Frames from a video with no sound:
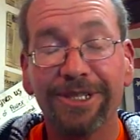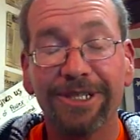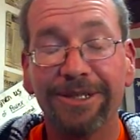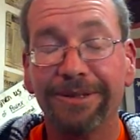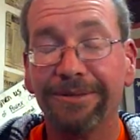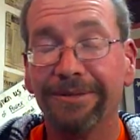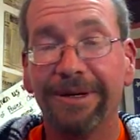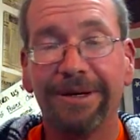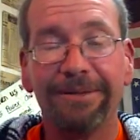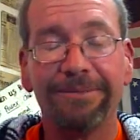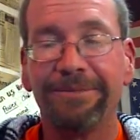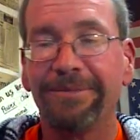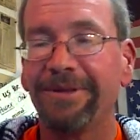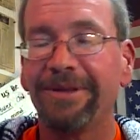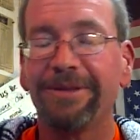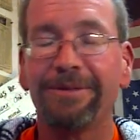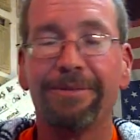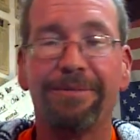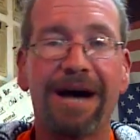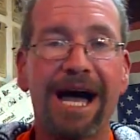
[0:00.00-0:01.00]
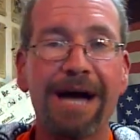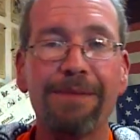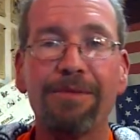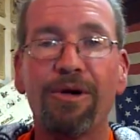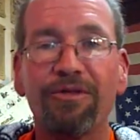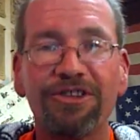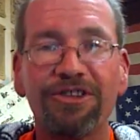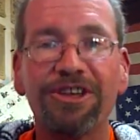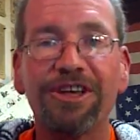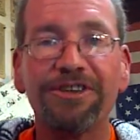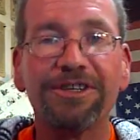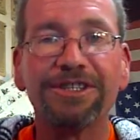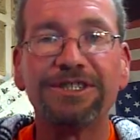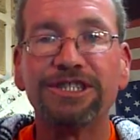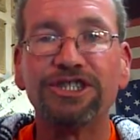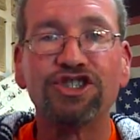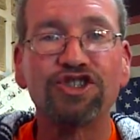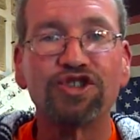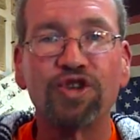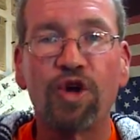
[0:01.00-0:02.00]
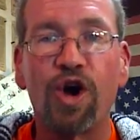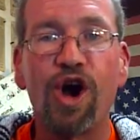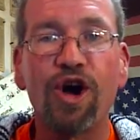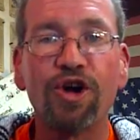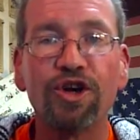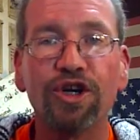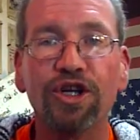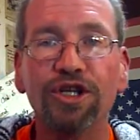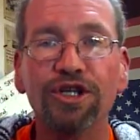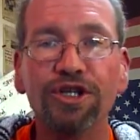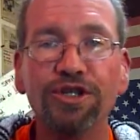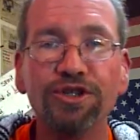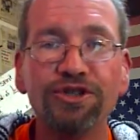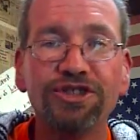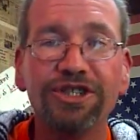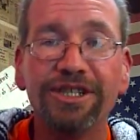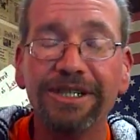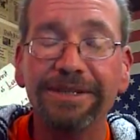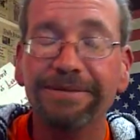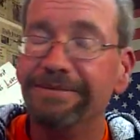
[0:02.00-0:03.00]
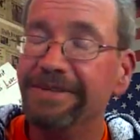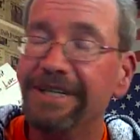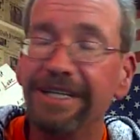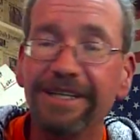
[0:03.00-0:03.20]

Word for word: Uh, the Bible says it's a strong delusion.